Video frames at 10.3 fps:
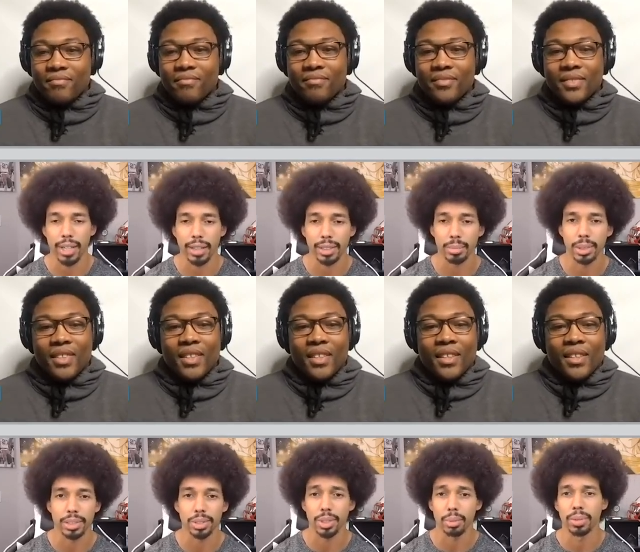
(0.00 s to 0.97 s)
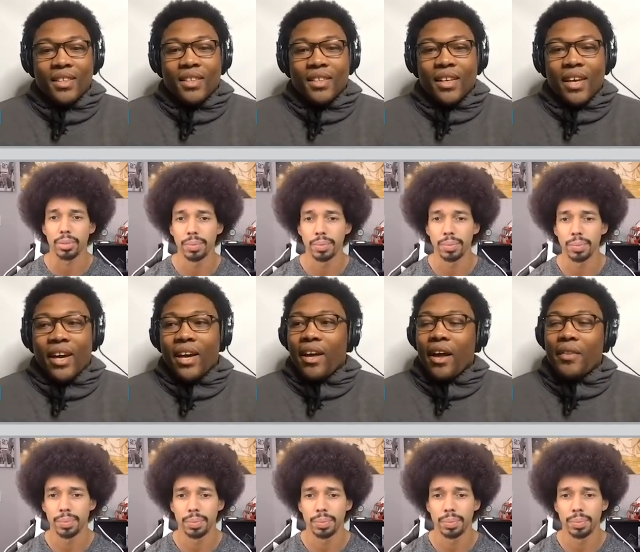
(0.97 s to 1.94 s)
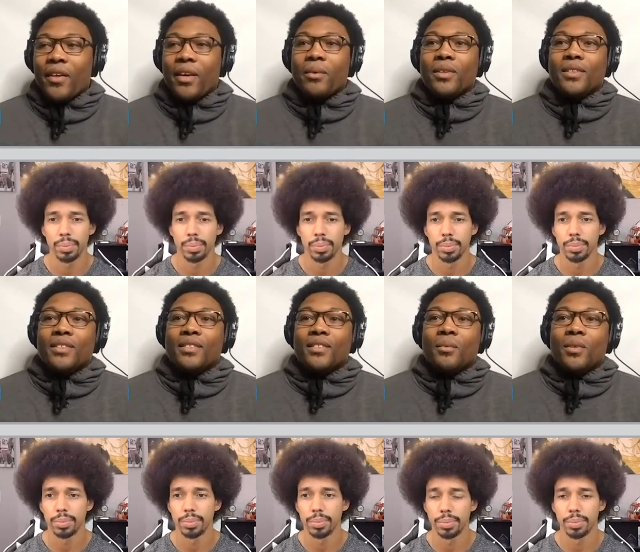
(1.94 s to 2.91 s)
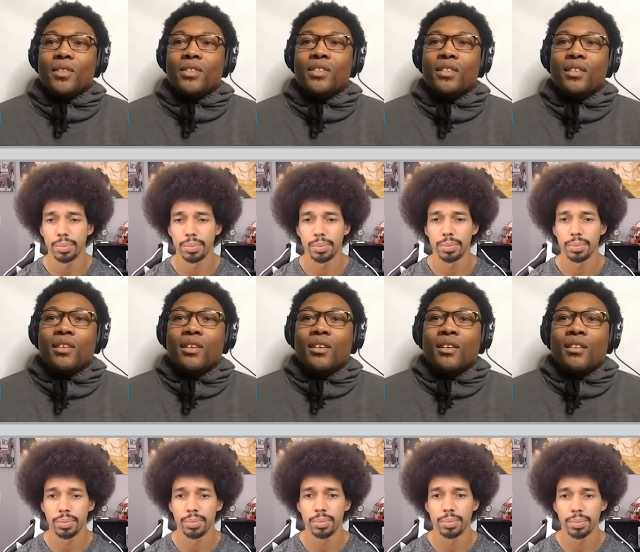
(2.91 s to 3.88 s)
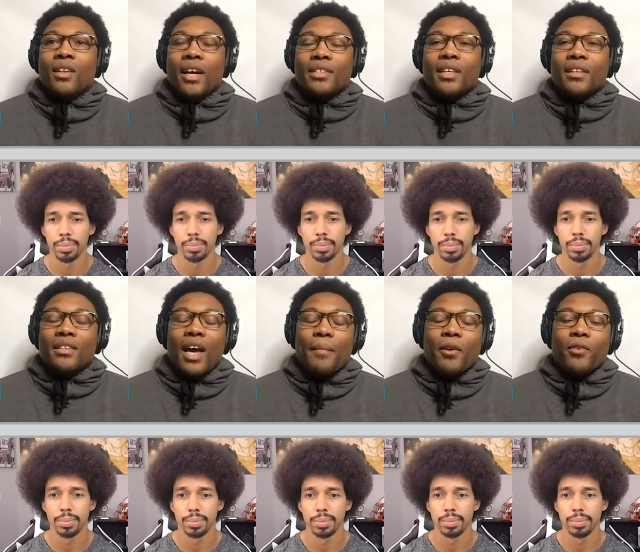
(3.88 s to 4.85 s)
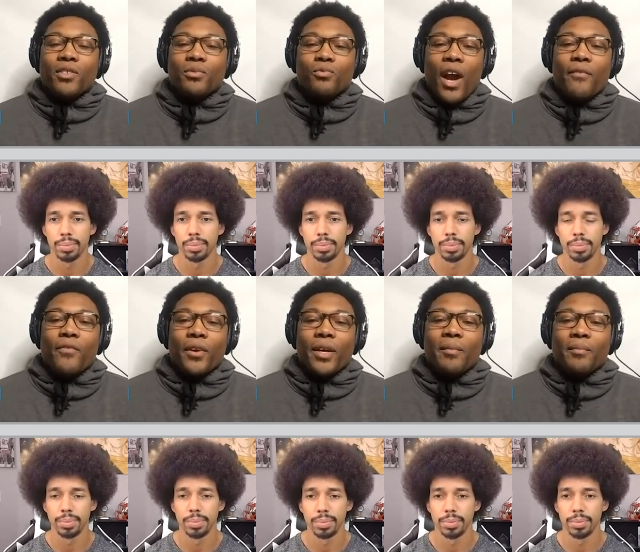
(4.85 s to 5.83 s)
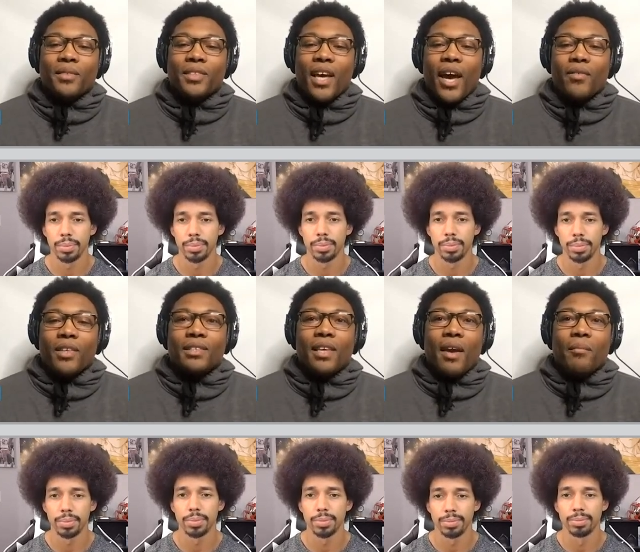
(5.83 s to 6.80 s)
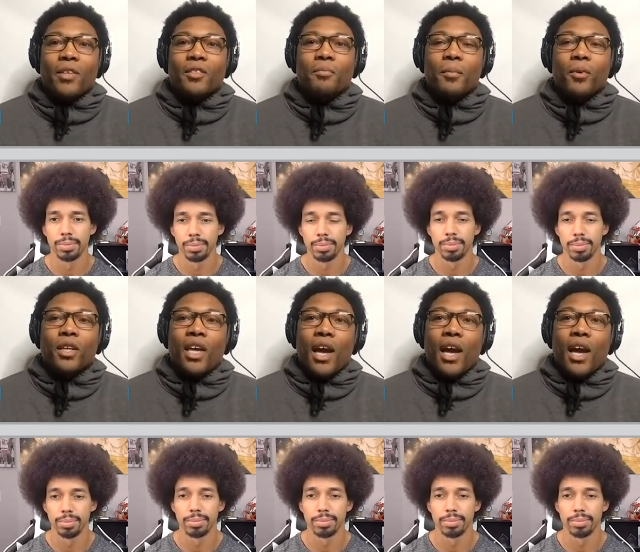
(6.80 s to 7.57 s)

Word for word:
Speaker 1: doubt, to Mr. Sermon.
Speaker 2: Yeah, I think it was, like I said, the timing was right for him to have this game, because people had